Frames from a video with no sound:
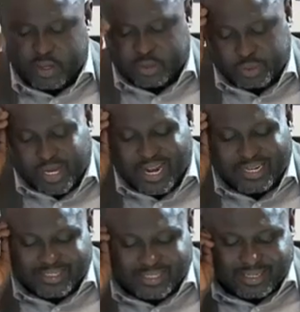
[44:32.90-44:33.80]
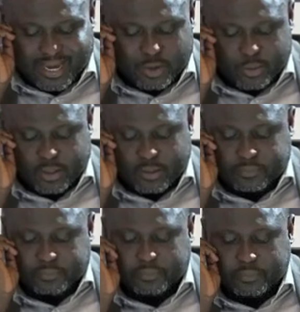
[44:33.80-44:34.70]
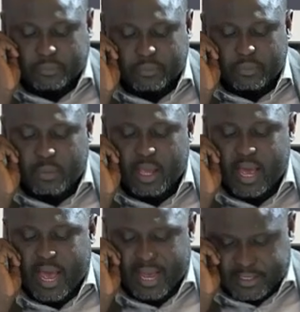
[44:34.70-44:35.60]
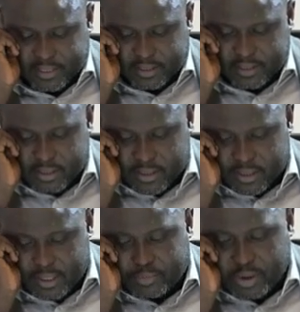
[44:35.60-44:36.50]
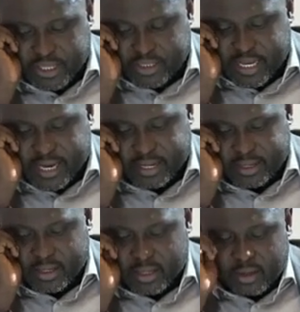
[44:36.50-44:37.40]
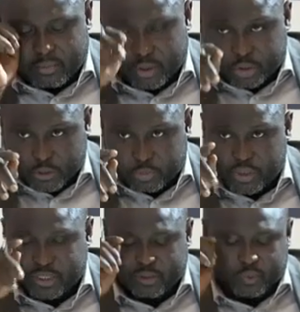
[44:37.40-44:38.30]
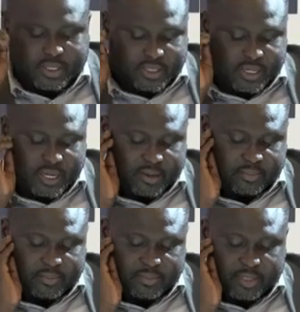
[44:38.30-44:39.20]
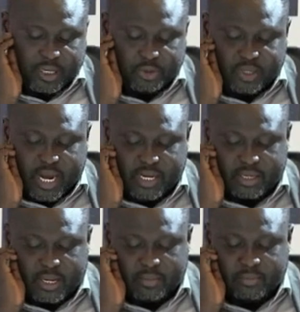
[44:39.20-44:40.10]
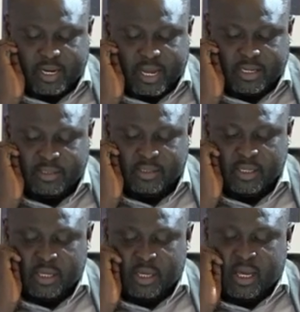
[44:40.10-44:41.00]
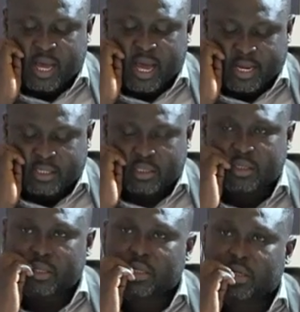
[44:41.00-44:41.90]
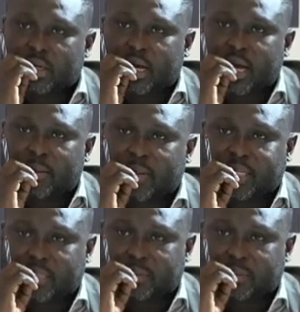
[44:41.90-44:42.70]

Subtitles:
guarantee anyone and the process therein. But just proceed with the issue regarding Reliance and Ajib.